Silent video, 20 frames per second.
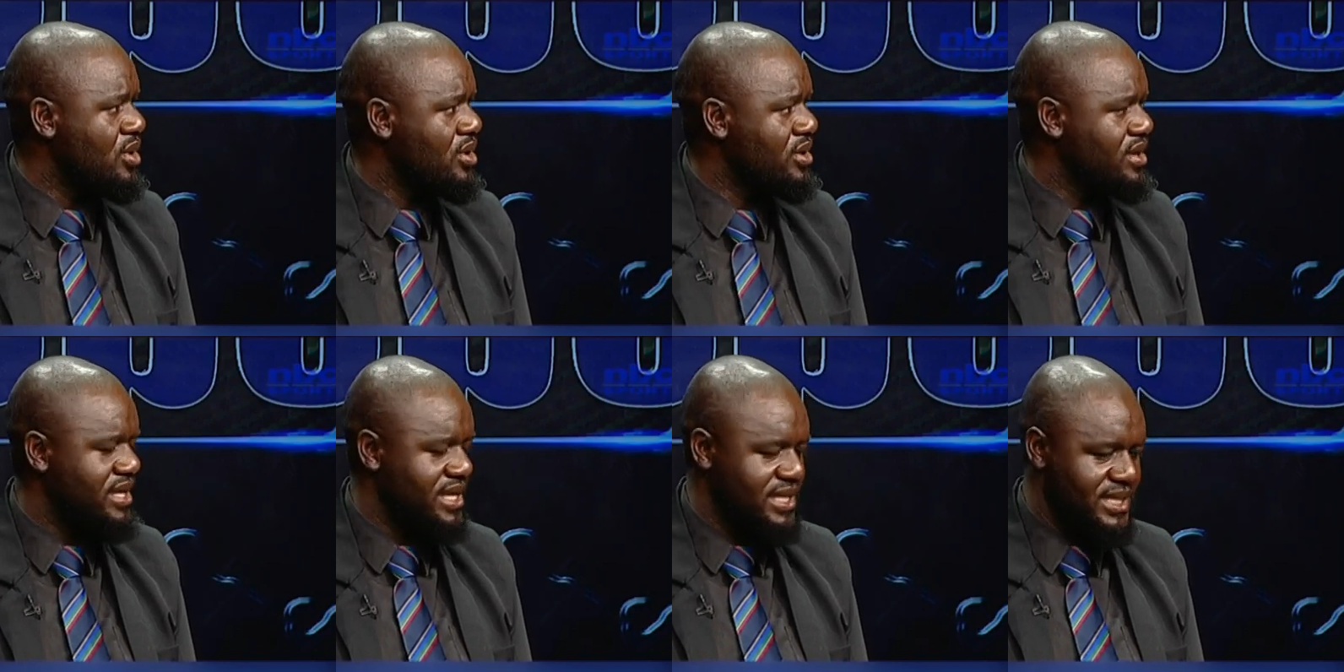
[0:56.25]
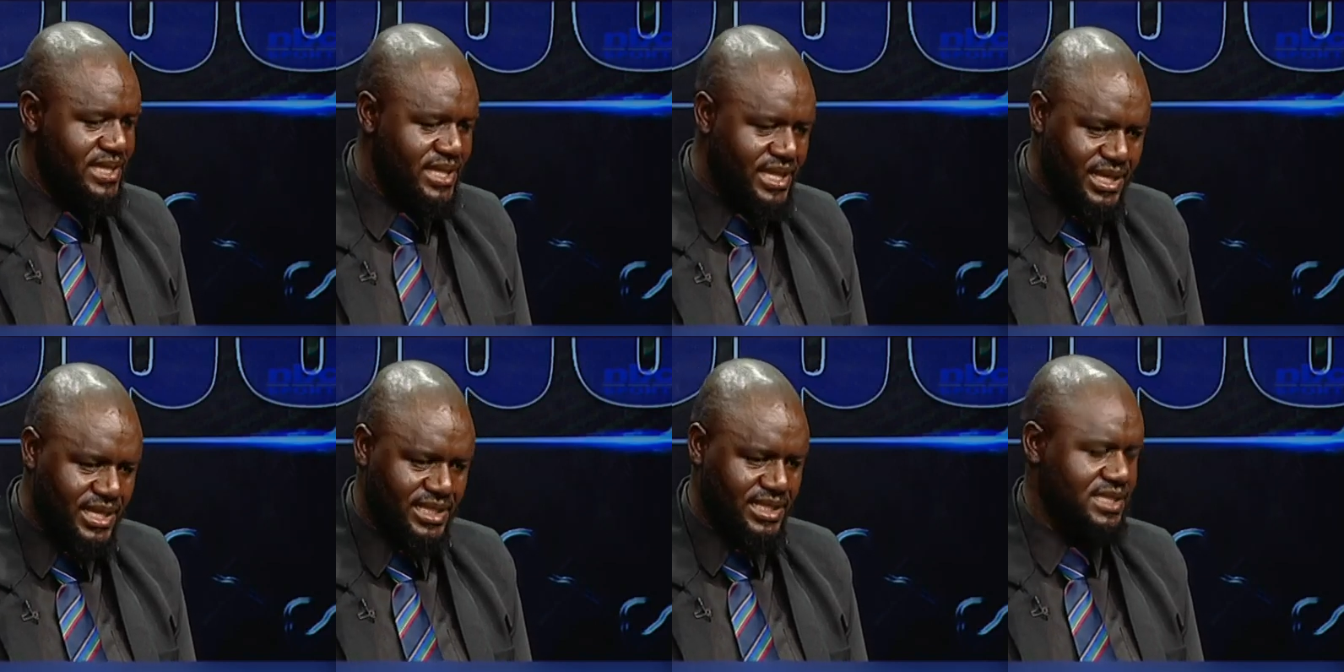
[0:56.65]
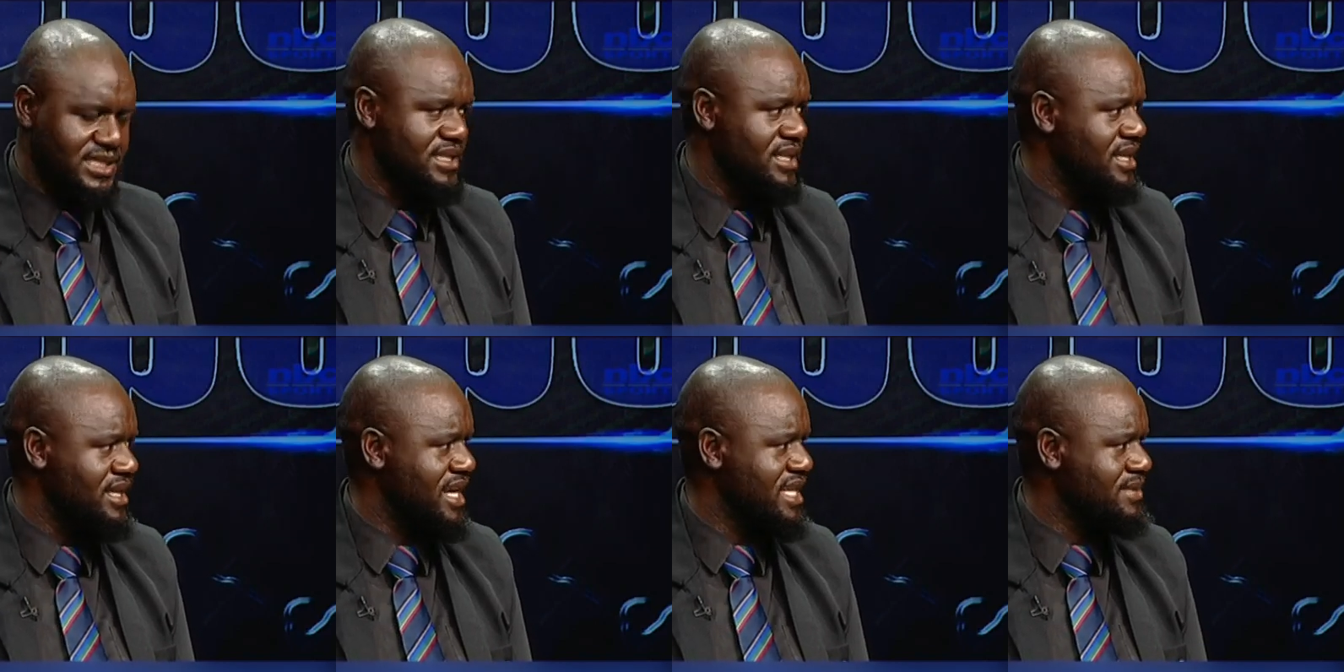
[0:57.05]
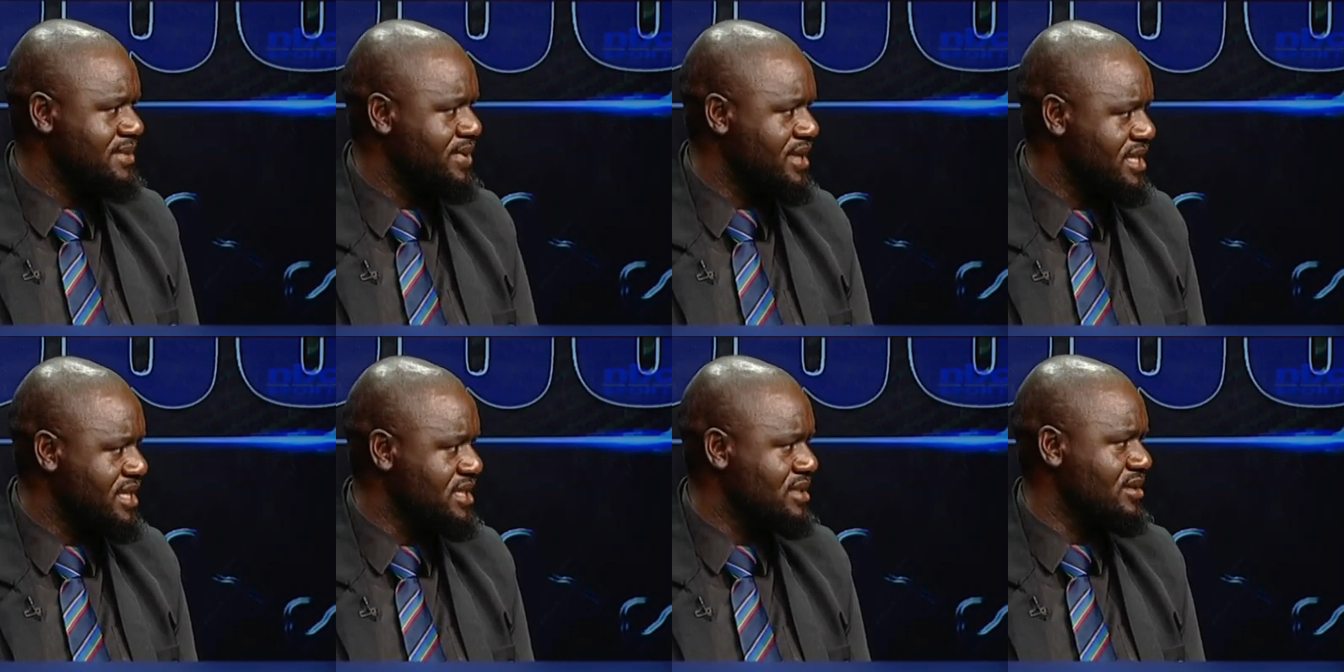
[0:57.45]
all the needs and
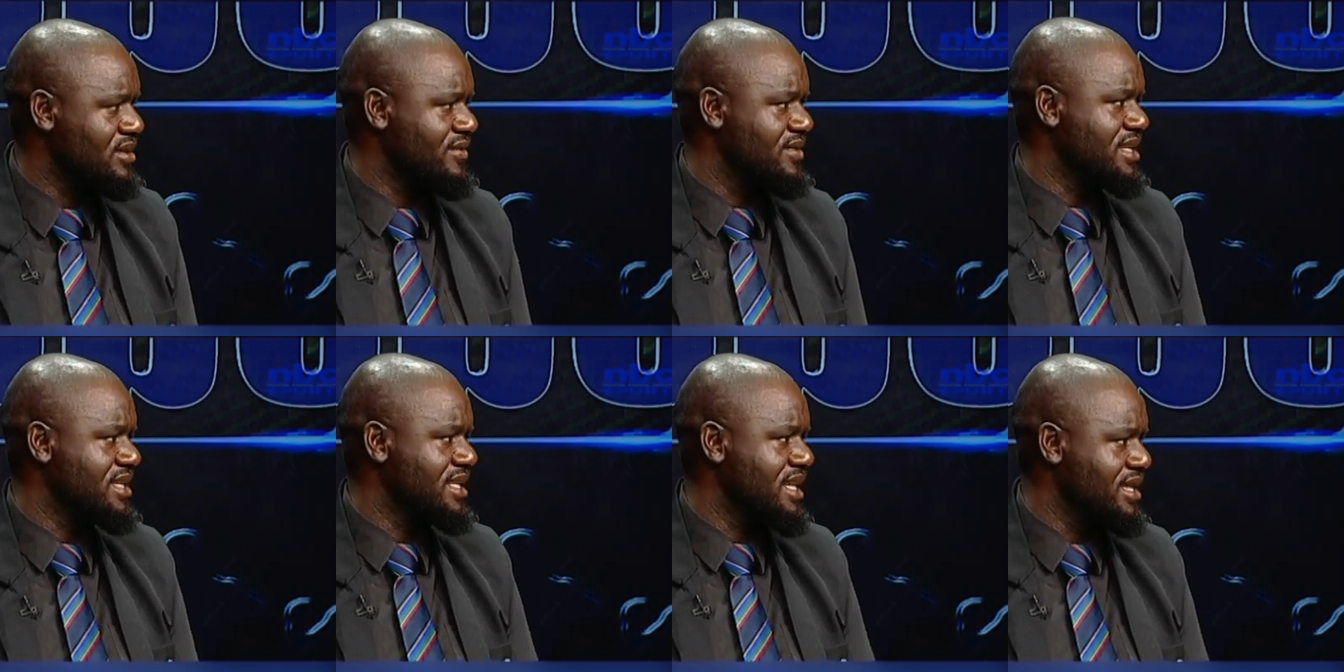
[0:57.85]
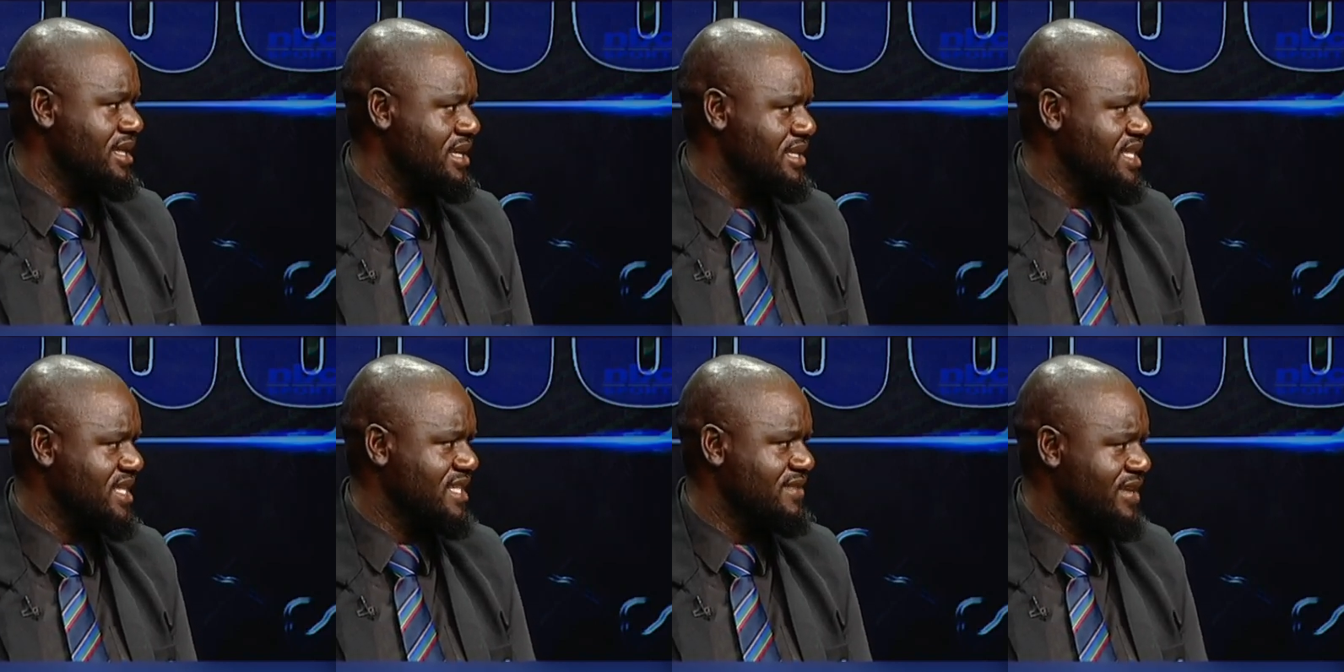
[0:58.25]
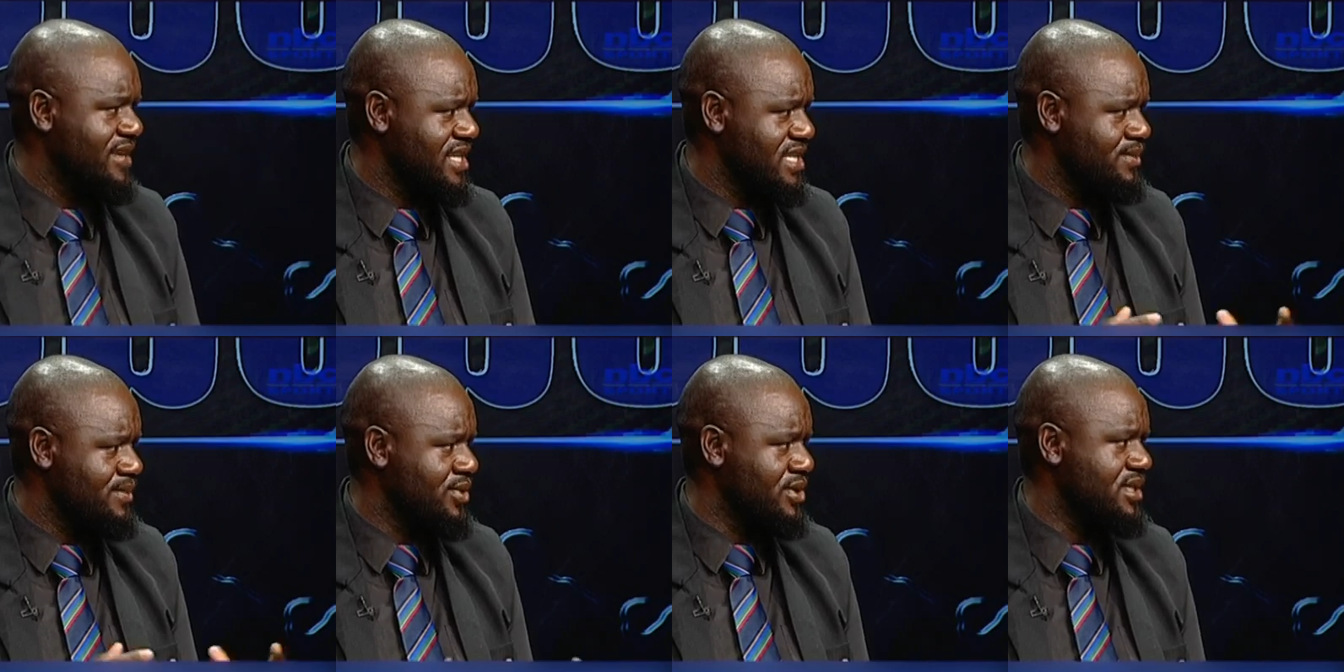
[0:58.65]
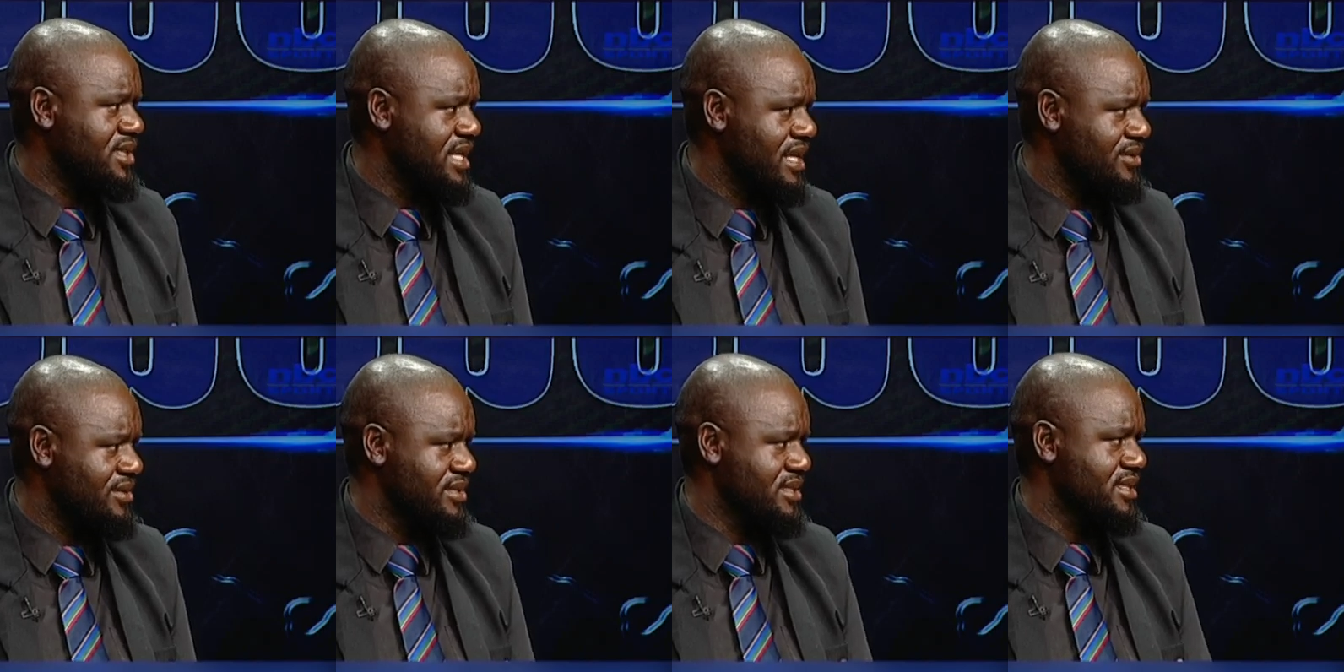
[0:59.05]
aspirations of these learners as far as
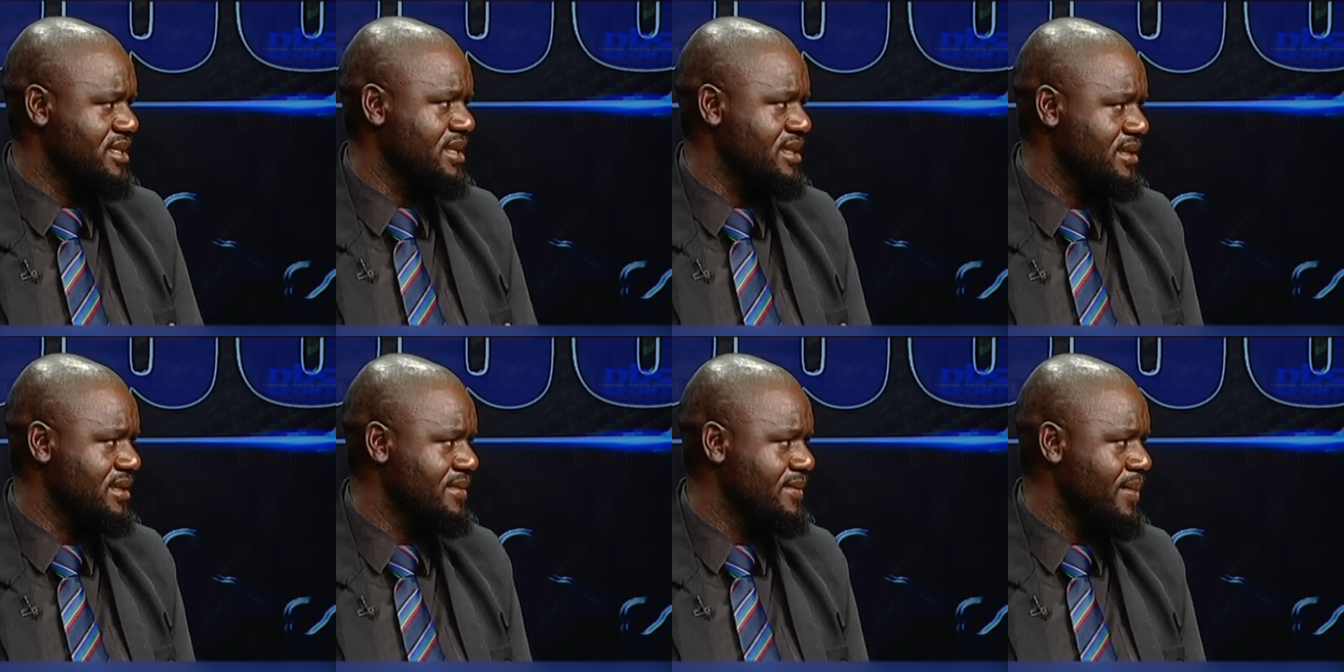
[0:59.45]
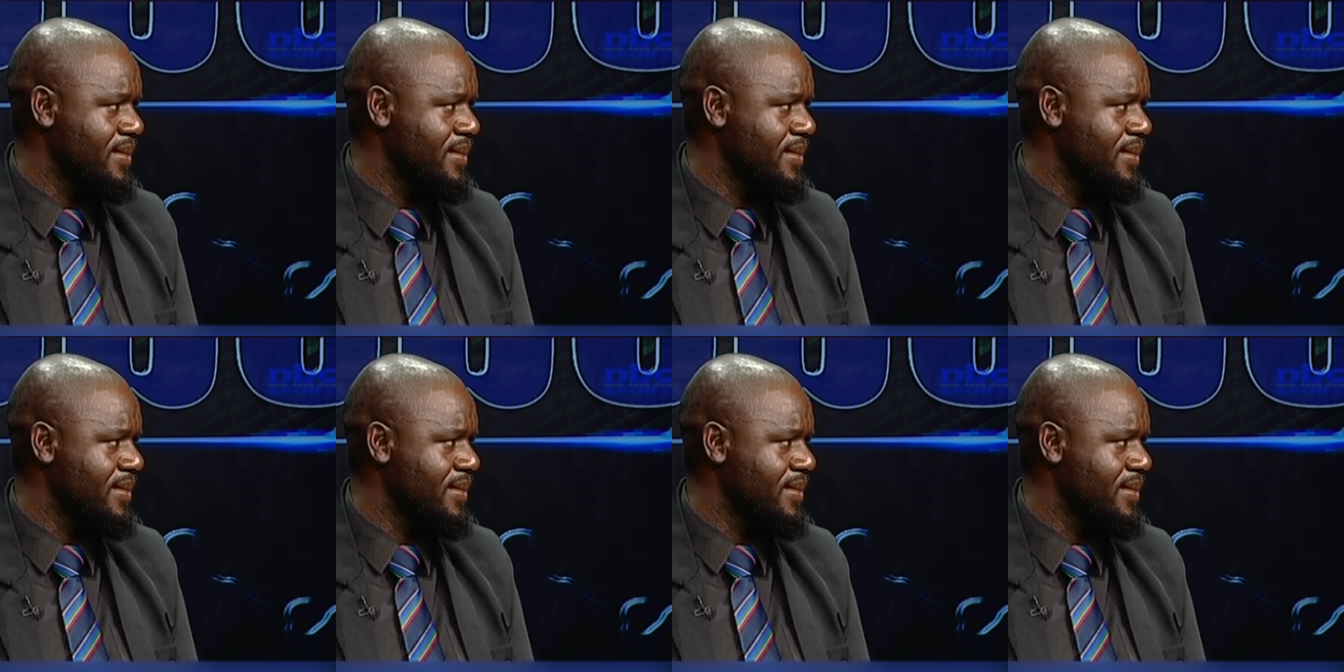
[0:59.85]
sports are concerned.